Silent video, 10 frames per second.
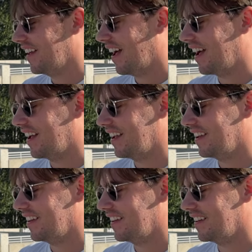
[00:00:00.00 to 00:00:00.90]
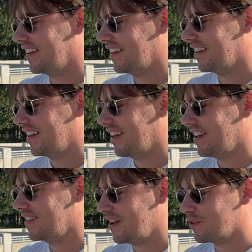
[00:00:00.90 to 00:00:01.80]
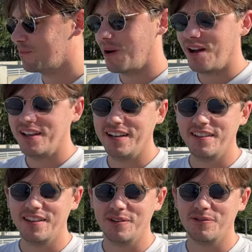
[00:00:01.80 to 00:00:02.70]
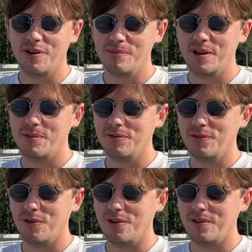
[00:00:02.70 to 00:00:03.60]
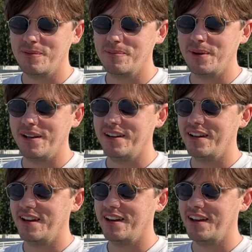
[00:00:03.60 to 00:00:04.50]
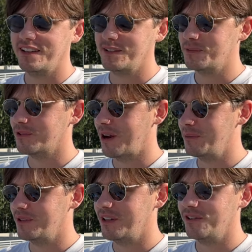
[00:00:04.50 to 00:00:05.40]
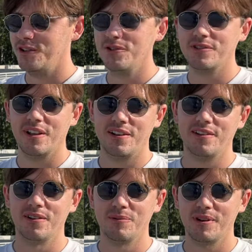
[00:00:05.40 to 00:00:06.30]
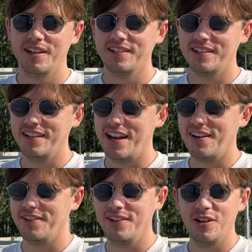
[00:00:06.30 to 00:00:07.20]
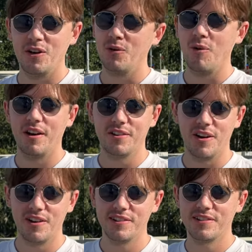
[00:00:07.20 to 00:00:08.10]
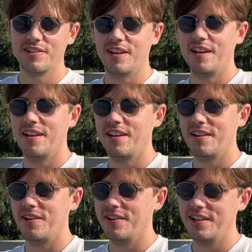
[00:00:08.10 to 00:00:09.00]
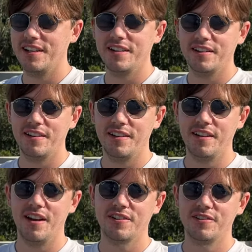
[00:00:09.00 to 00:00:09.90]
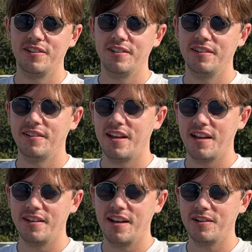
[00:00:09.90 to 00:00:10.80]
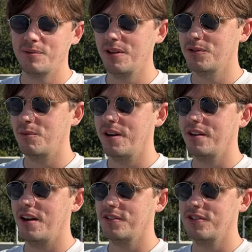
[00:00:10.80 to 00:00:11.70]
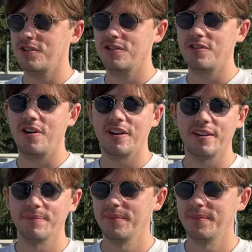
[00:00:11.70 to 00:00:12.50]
I had never bought anything from there before, but I subscribed to their newsletter where they send out what cars uh, are ending on the auction that day, as well as what auctions are starting.